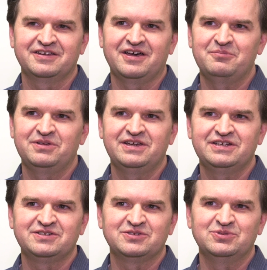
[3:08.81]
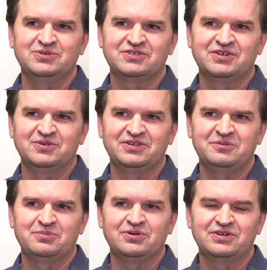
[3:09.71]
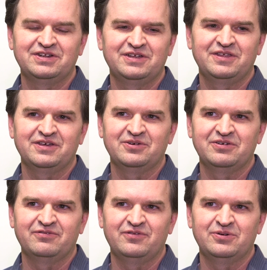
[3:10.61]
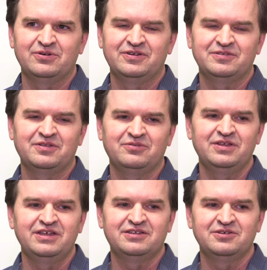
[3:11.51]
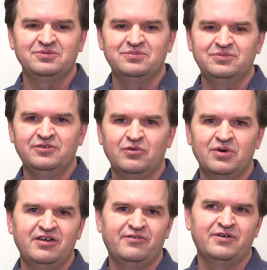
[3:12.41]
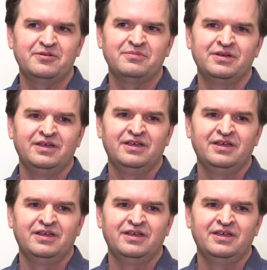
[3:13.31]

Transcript: the computational tools that are really important, I think, going forward. We need to move away from